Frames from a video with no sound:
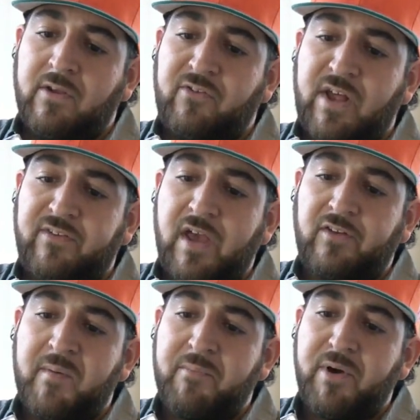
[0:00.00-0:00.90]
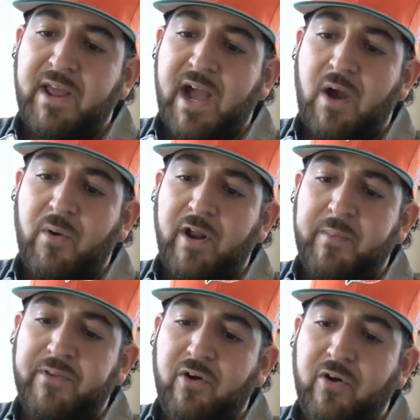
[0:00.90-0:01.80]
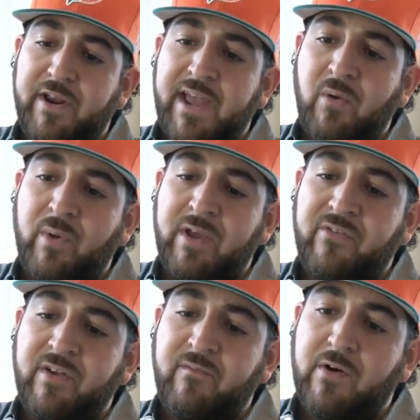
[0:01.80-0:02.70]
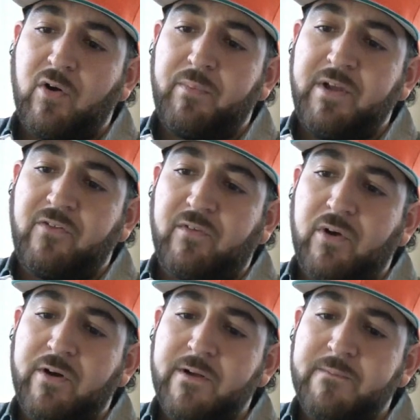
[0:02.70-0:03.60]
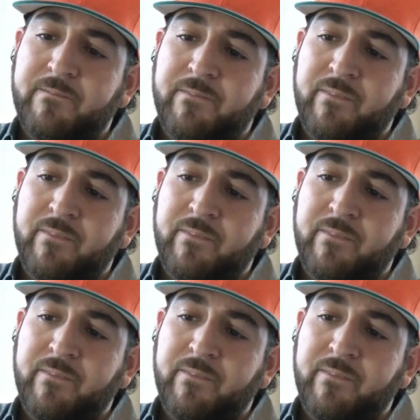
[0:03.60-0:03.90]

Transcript: Shouts out to my buddy Howard up at the Hurricane Wings in Vero Beach, Florida.